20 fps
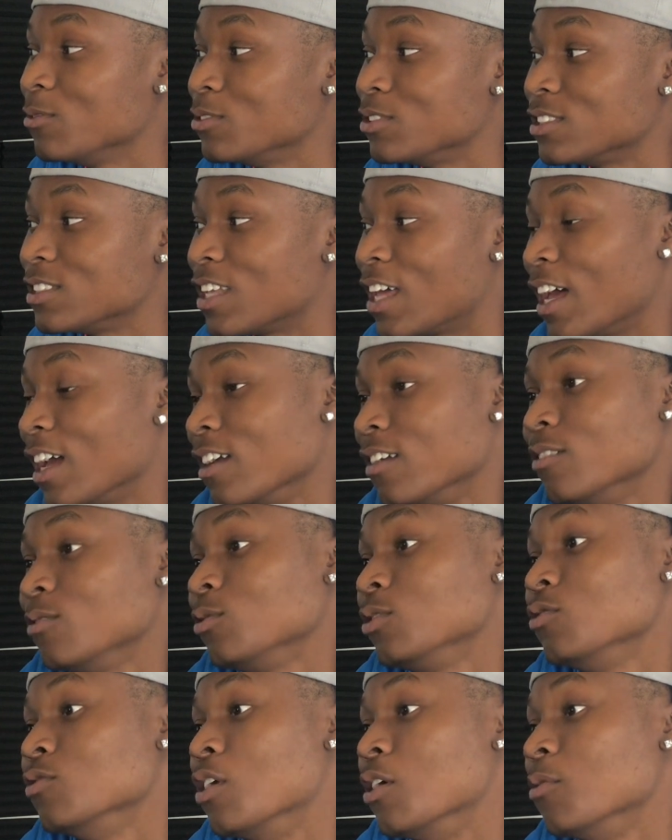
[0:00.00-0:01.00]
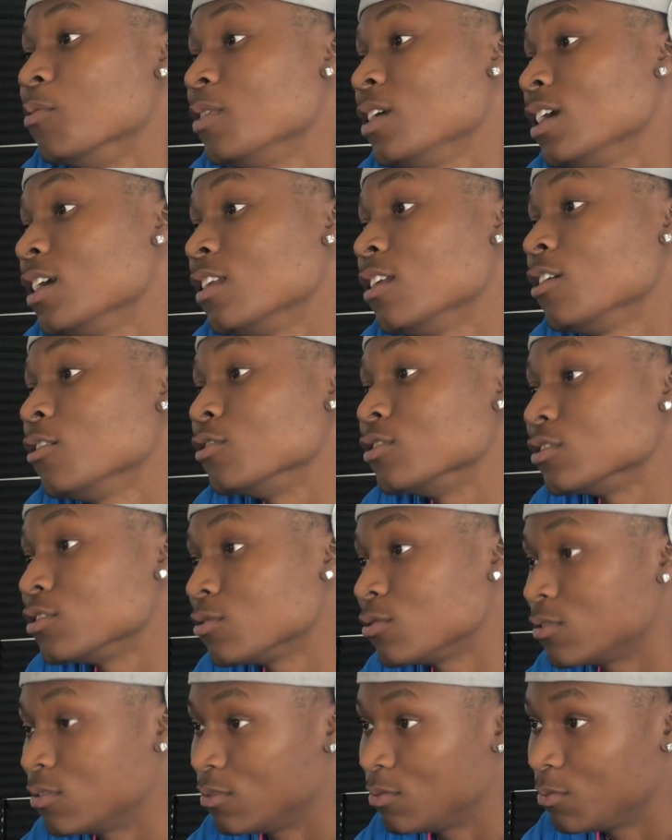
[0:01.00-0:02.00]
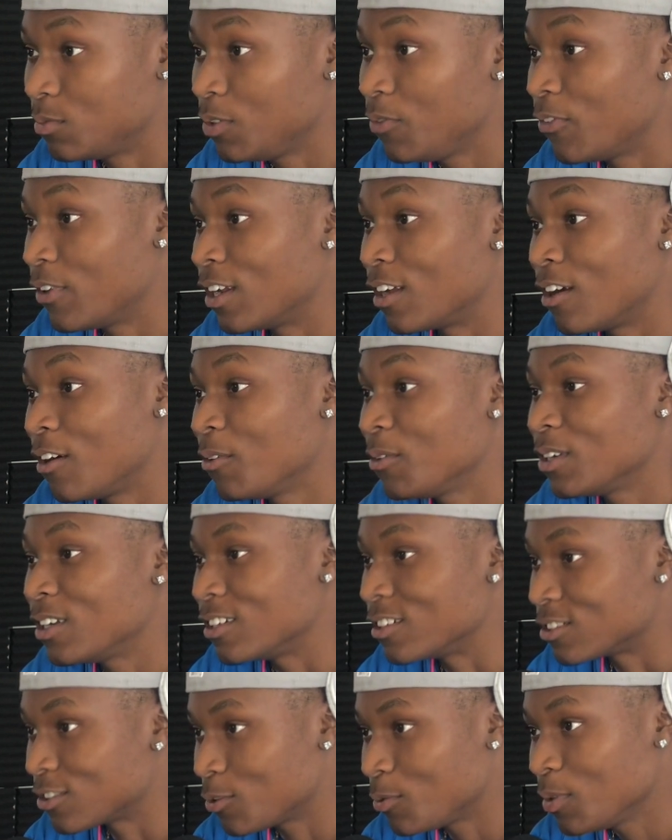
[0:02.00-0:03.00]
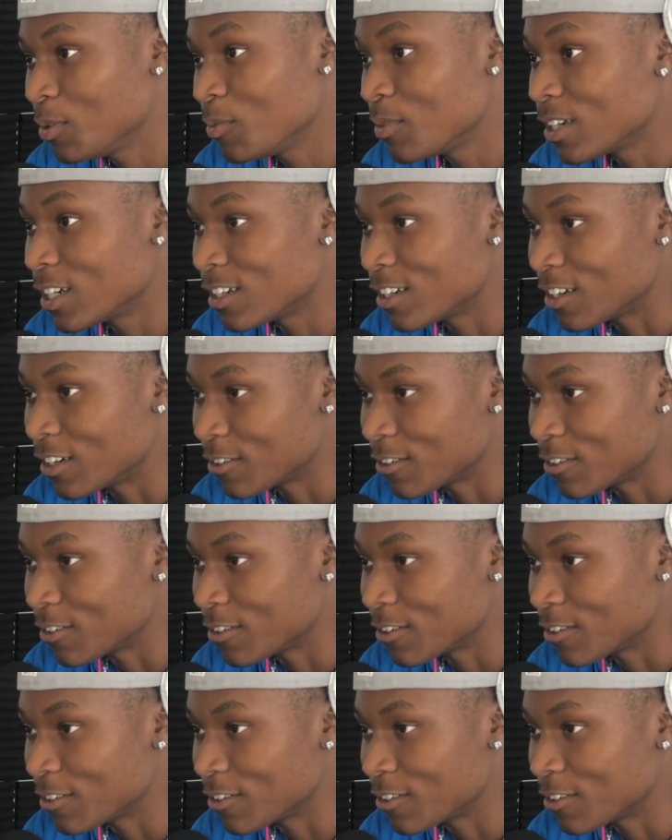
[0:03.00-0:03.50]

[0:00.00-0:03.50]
Ronnie was like, you know, we didn't notice. We finna go in here. So we went in there.